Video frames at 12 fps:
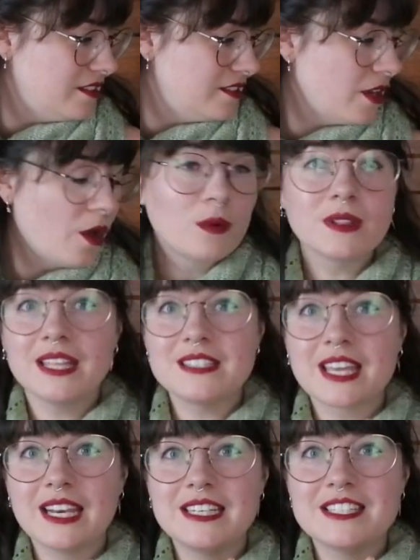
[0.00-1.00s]
So
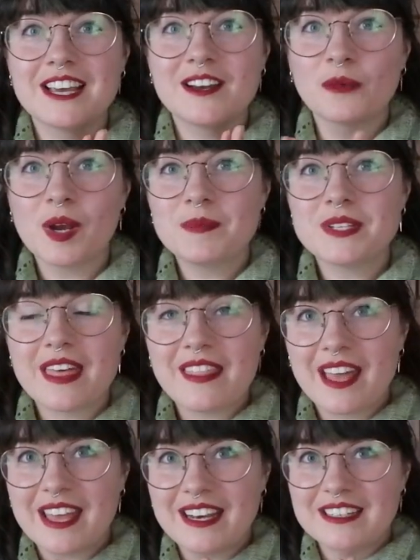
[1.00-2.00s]
let's get into whips and
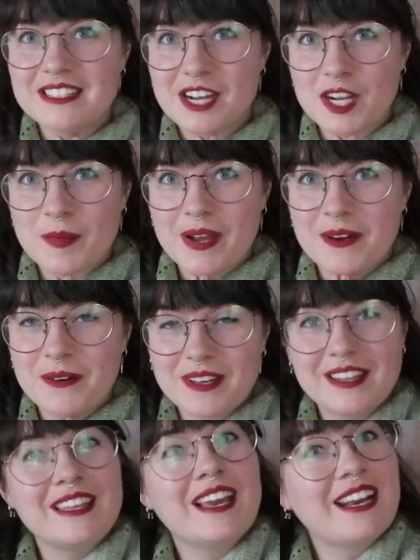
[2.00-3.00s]
then talk about
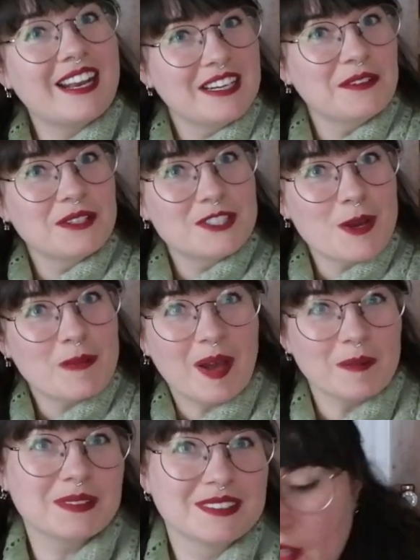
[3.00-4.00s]
the I-91 Shop
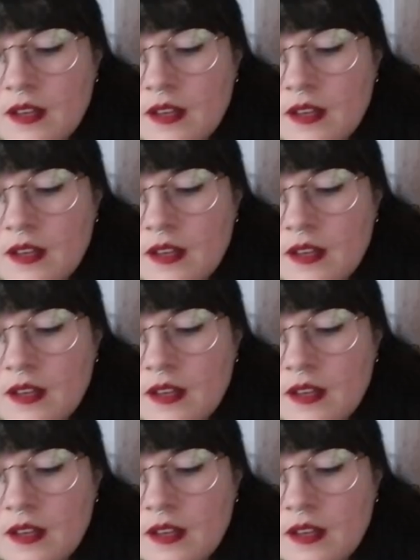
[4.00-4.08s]
Hop.